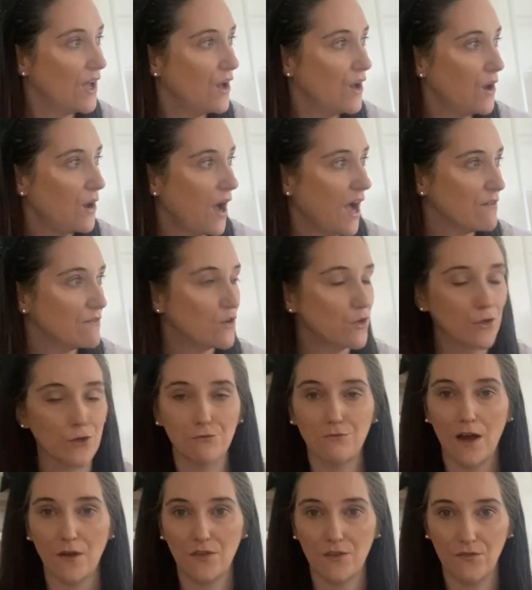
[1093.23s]
have a look
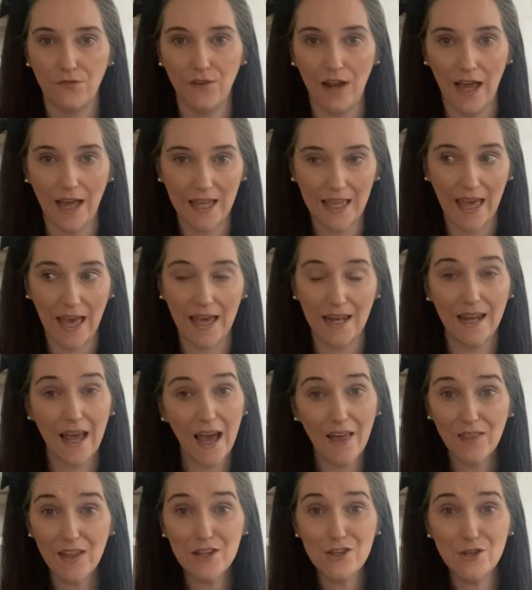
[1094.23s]
around the flat again,
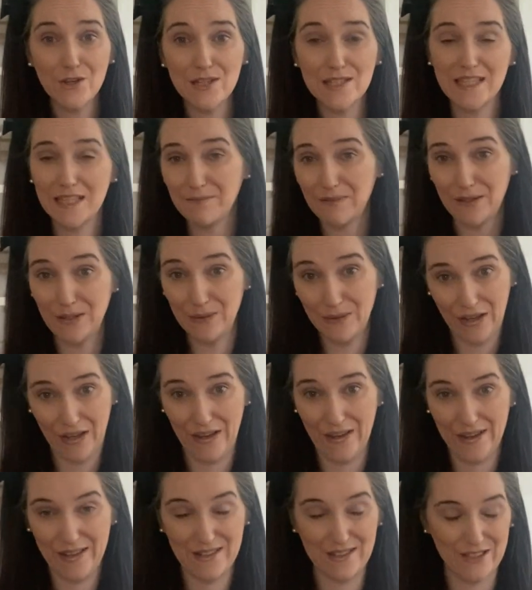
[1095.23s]
and then you can see my new
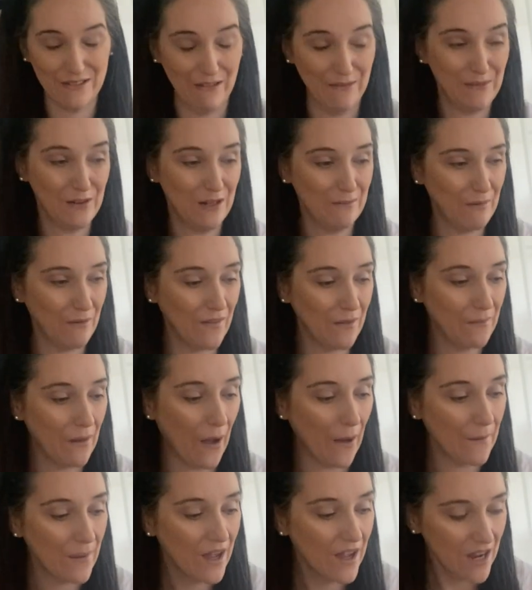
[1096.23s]
curtains, so I'm going to put them
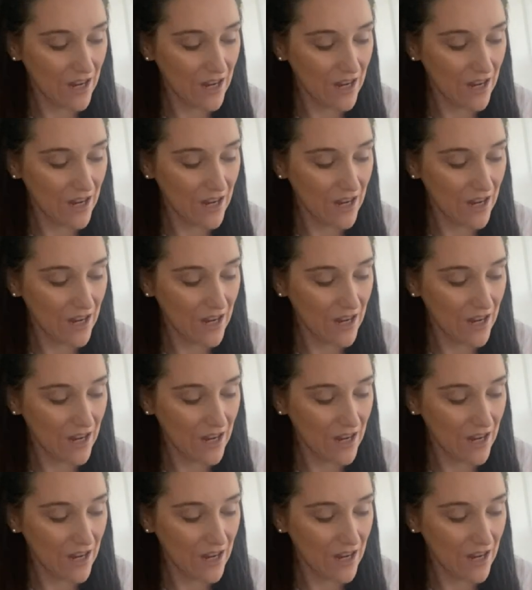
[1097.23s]
up.